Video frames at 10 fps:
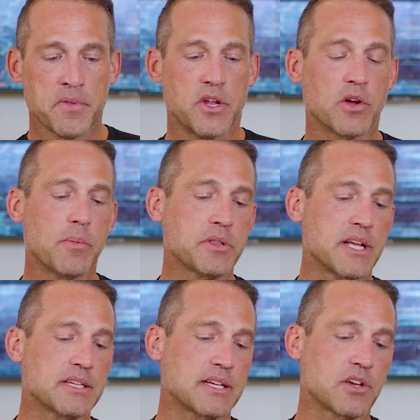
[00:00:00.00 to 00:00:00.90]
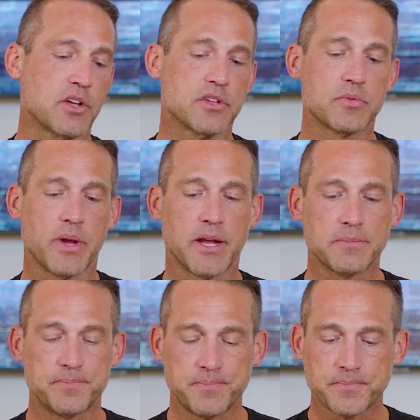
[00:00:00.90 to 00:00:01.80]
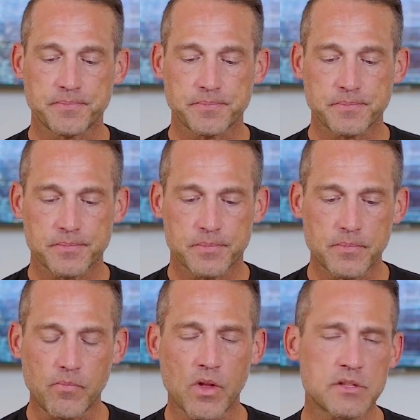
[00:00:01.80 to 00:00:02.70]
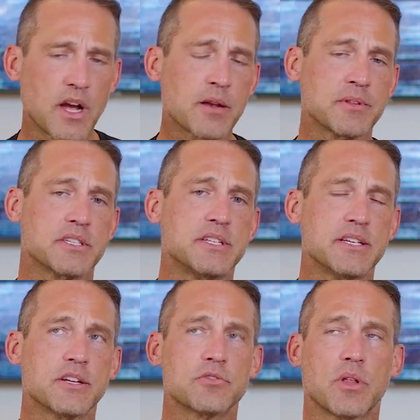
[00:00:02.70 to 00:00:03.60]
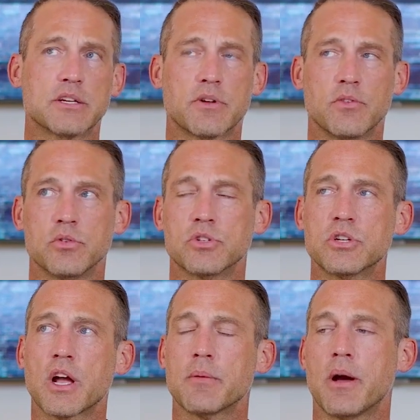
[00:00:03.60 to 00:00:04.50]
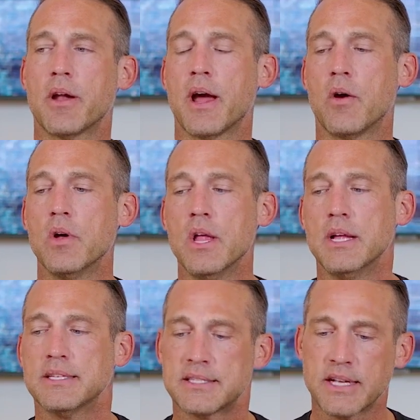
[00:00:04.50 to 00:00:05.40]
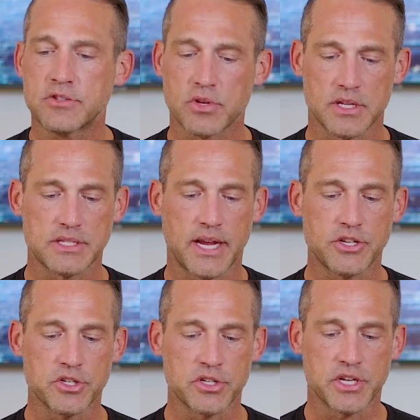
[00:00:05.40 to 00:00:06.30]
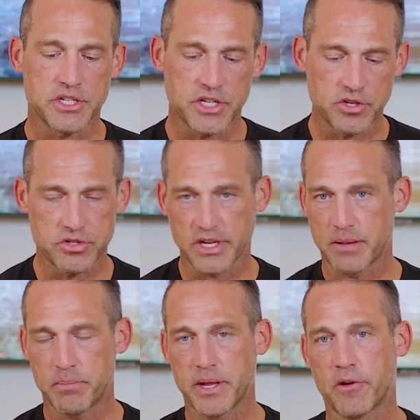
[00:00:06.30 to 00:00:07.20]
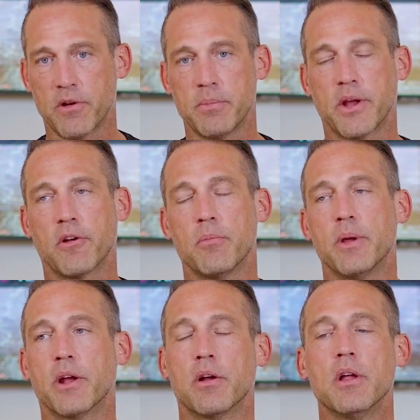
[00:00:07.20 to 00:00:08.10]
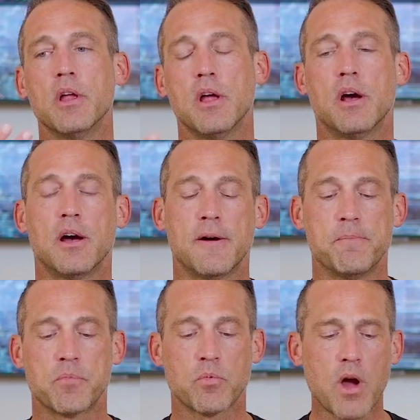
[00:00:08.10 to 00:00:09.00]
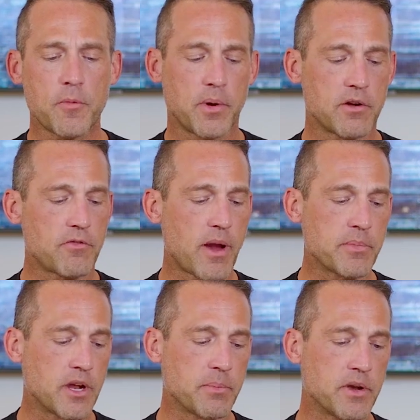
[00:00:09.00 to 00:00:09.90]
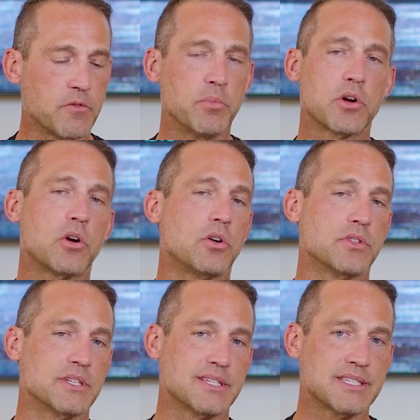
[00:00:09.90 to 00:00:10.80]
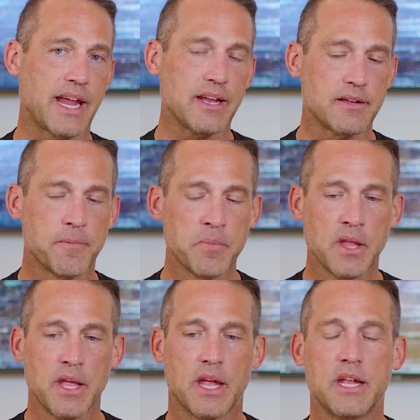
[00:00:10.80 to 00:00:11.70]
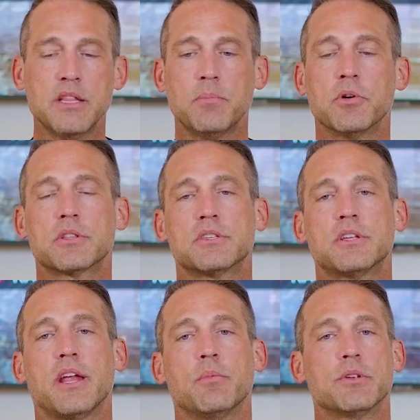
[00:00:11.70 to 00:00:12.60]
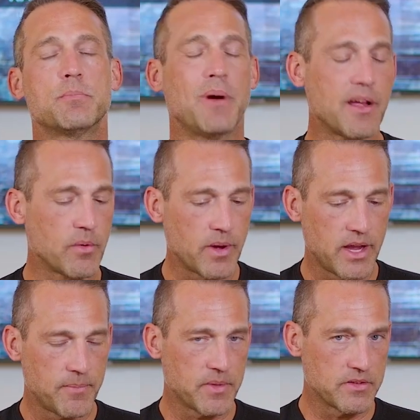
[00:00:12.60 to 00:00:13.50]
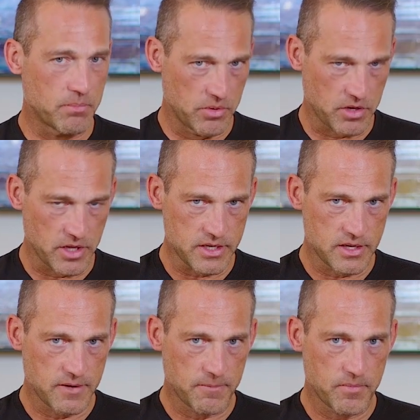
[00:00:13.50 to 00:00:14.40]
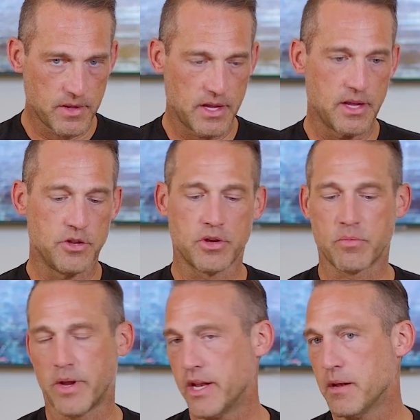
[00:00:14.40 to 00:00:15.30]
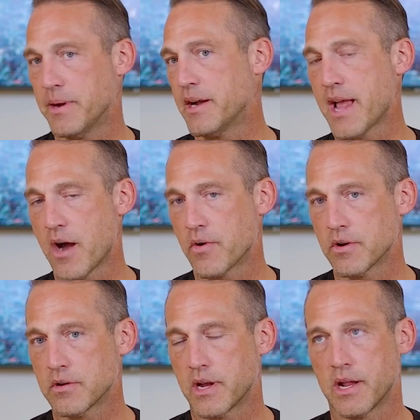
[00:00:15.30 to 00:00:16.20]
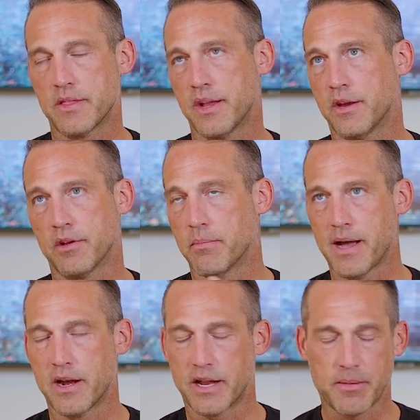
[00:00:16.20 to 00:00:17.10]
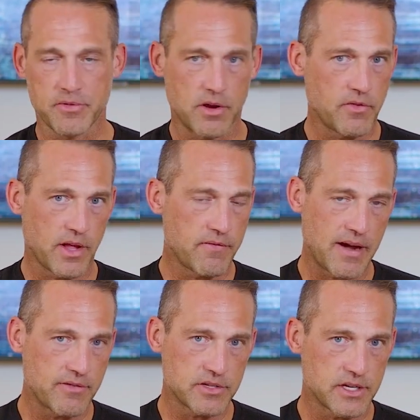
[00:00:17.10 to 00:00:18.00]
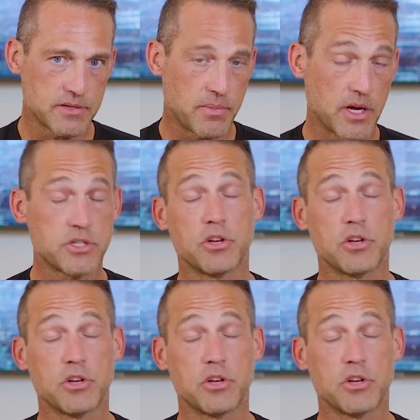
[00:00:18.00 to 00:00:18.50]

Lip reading: A couple of things I saw this week talking about this decentralized revolution, talking about how centralization continues to get bigger and bigger and bigger. Rothbard framed it up in his book called The State. And in the book, The State, which, by the way, is a booklet, and you can read it in about an hour, and I think you can buy it on Amazon for like $5 or $6.